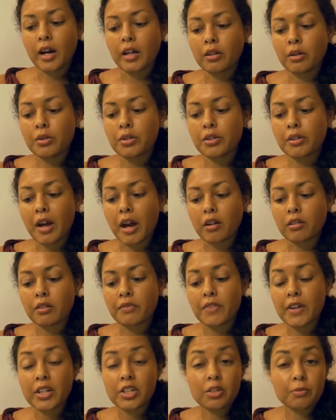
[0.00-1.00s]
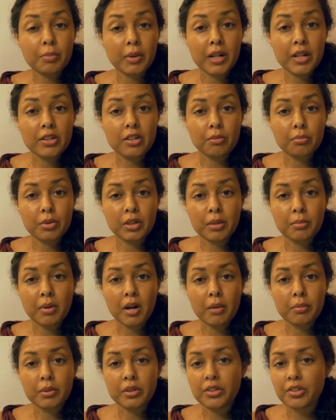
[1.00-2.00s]
I know their Air Effects sprays are pretty
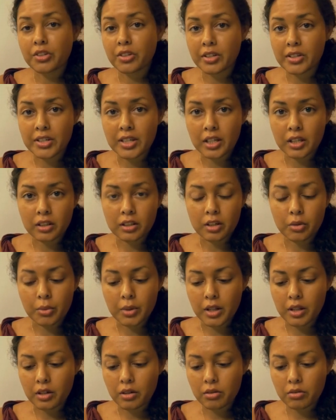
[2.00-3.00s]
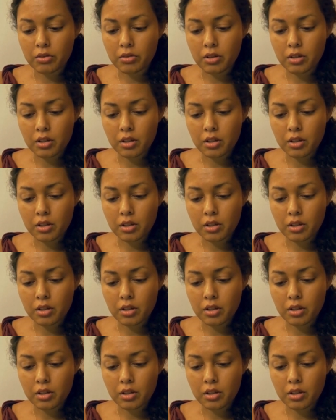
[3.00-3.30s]
popular, so let's take a look at one of those.